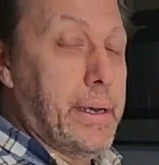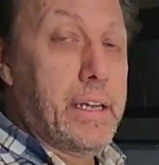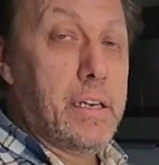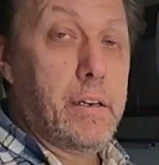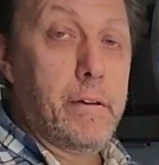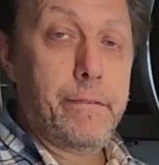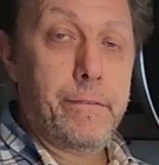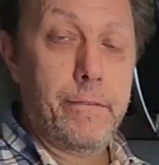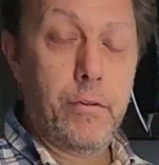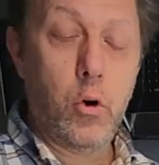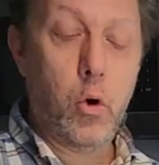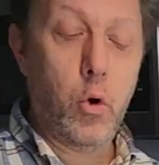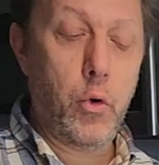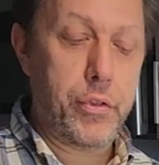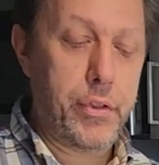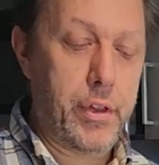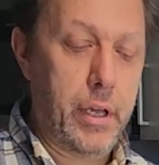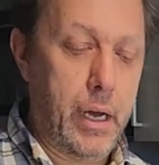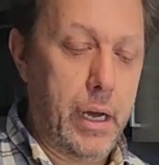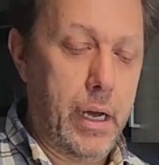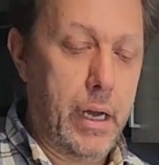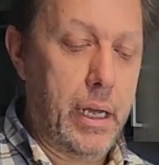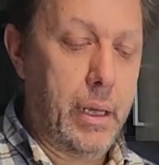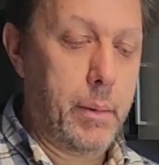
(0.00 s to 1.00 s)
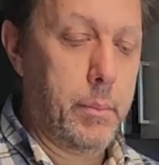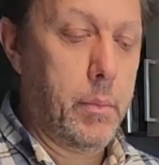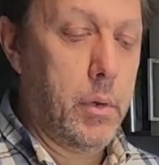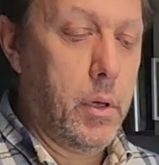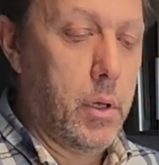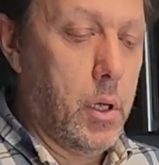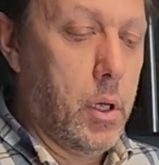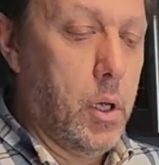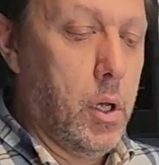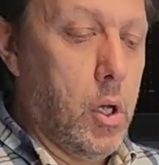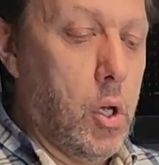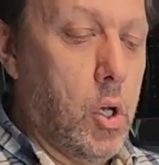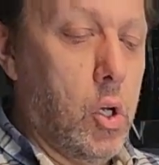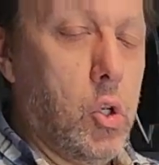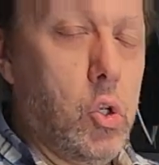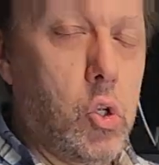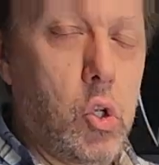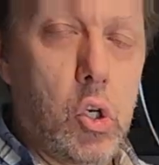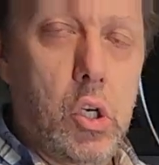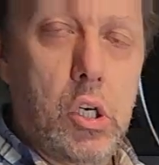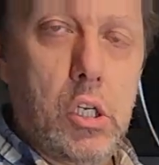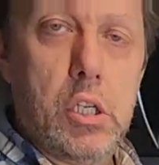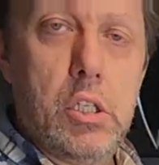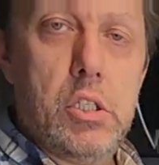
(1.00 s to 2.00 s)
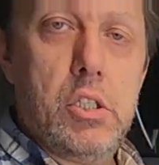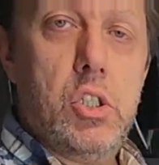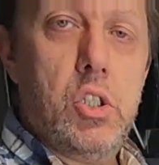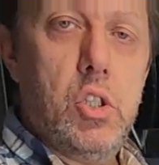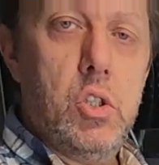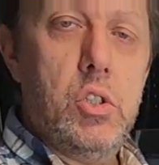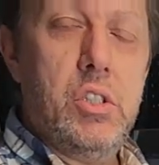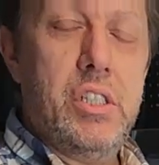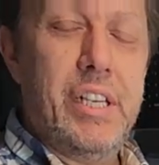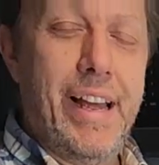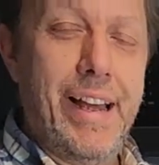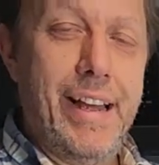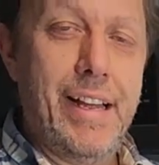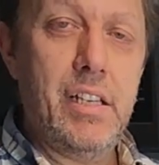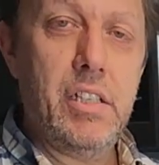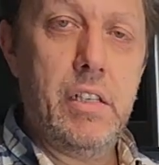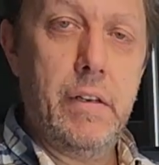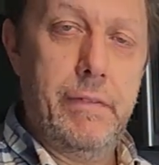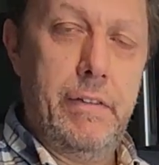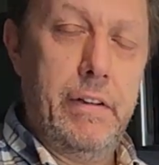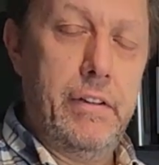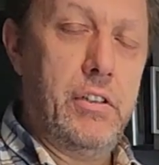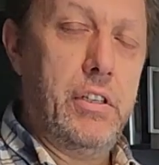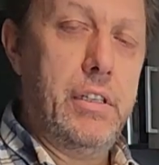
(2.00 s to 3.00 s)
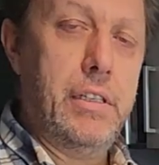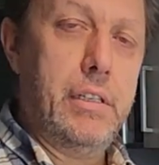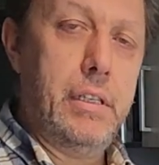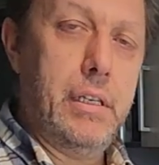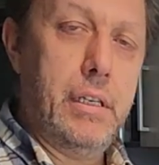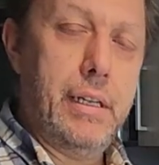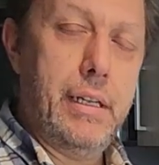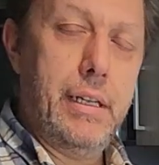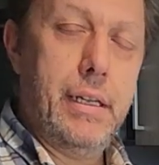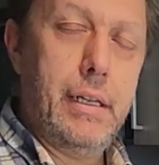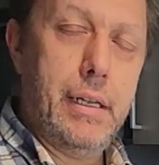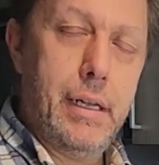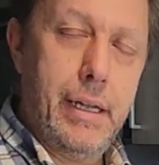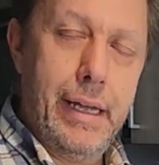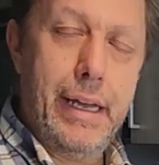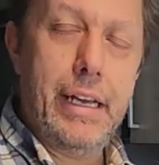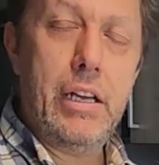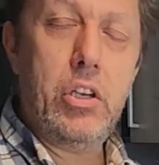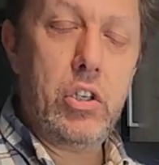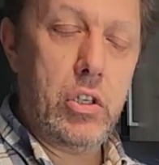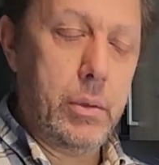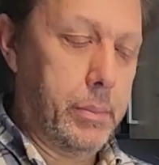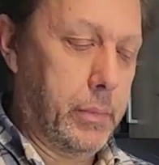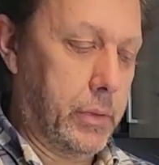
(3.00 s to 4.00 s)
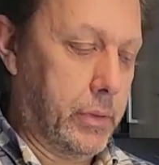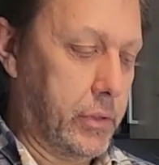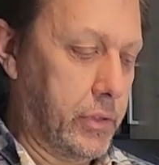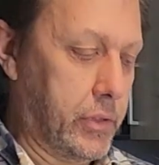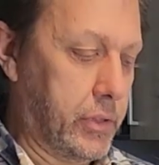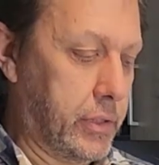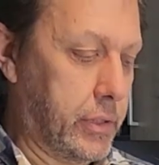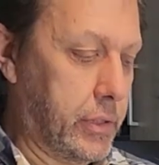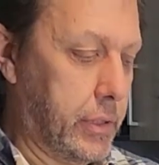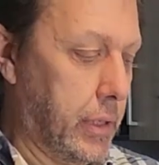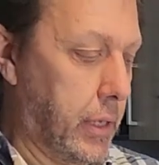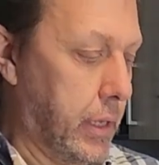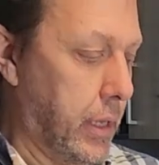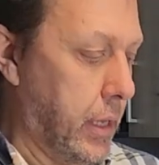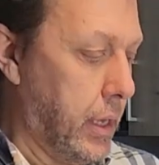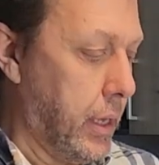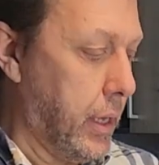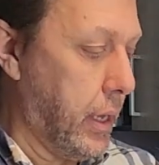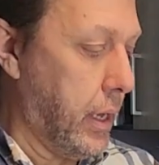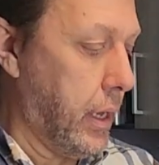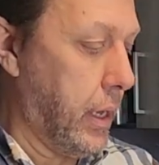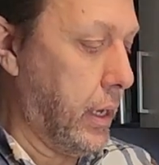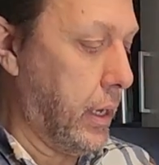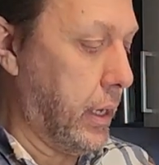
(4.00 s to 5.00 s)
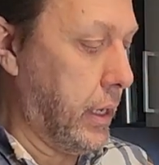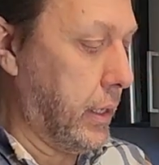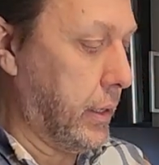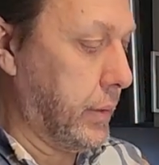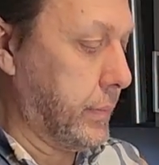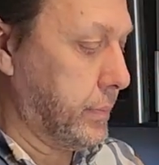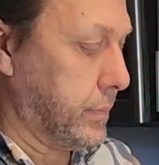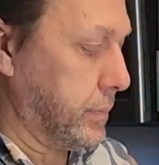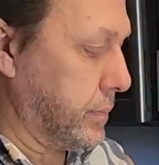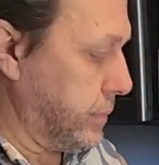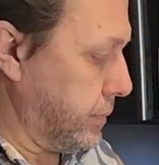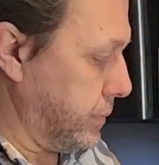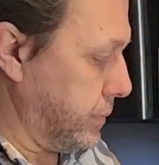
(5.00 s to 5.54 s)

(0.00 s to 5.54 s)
in the 4th time, you're going to do 10 to 15 increments. because